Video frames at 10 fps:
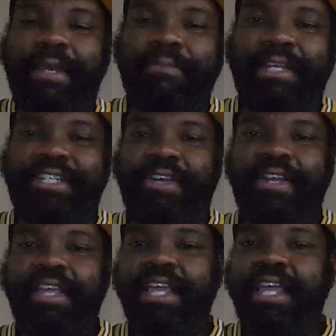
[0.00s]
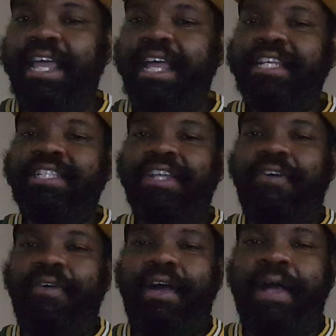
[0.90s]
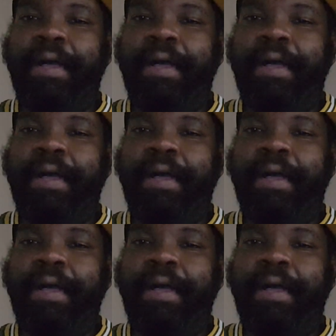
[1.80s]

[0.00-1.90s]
beat him this year. So